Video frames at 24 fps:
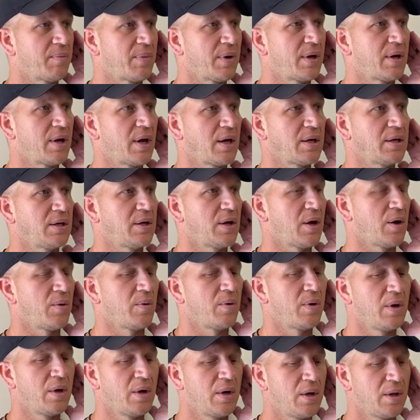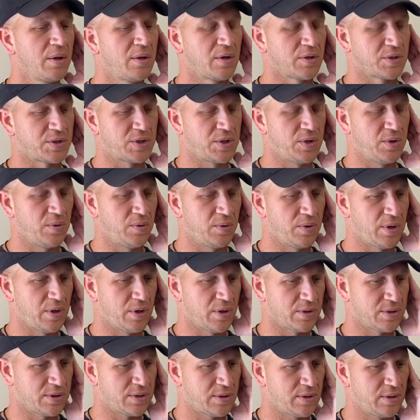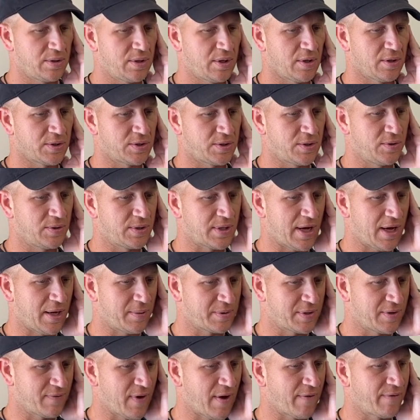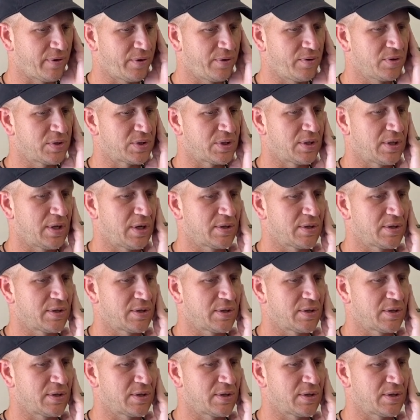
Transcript: But you know, there's two types of evolution.